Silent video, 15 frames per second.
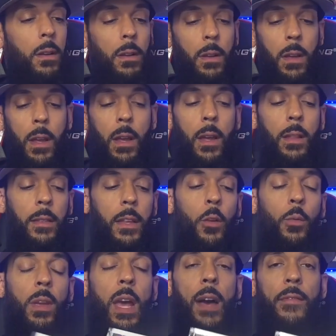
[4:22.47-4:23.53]
And
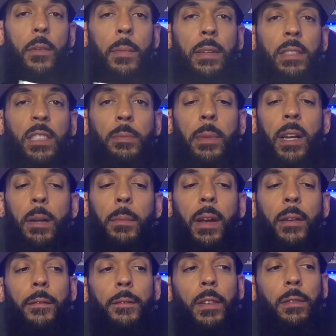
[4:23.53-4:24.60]
then we have Amazing
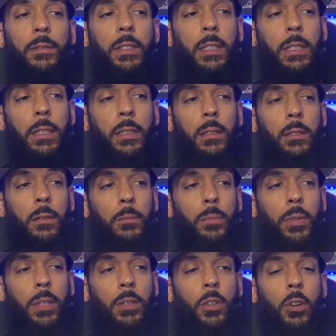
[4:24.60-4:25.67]
Spider-Man 15,
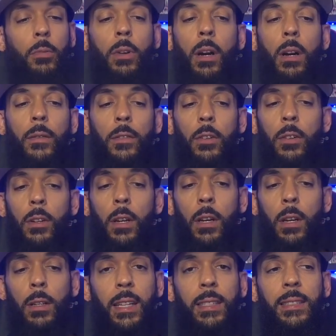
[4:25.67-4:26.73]
pretty dope cover.
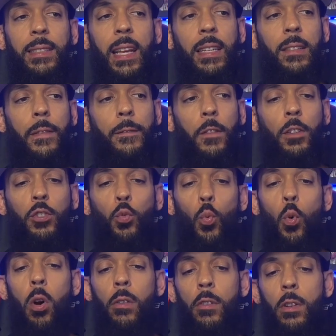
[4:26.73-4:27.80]
This has the first
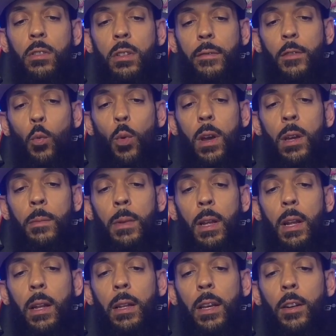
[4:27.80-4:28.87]
Warriors of the Web,
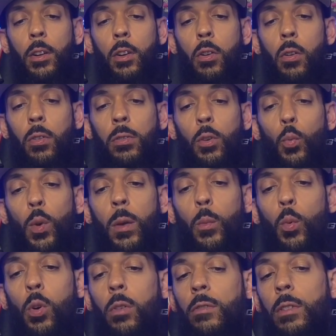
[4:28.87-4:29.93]
later called the
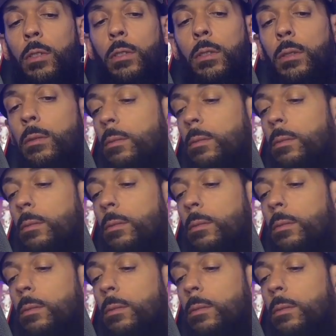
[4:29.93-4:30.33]
Web Warriors.